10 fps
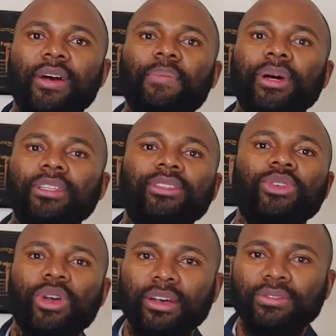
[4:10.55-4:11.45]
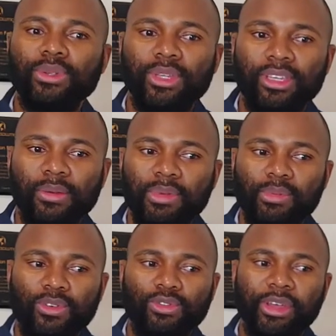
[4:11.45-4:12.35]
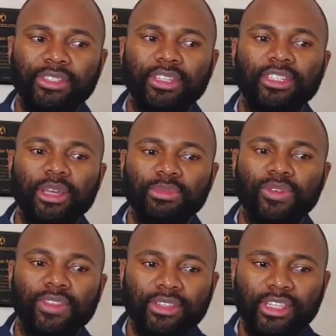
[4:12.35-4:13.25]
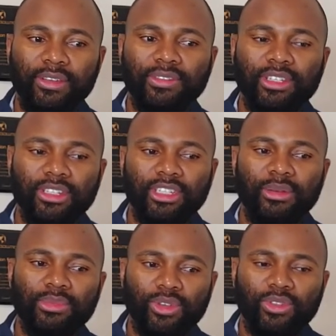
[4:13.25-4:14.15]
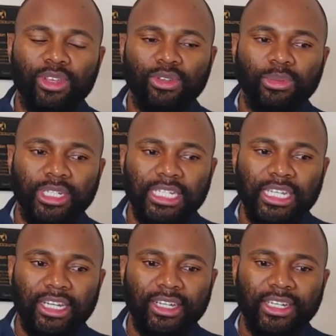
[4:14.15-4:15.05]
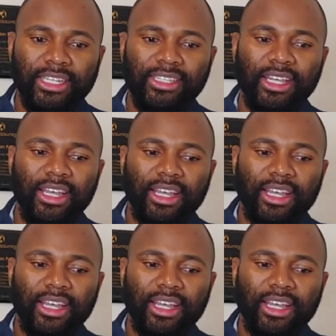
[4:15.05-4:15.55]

But you have to hear people first in terms of the safety, in terms of the humanitarianness,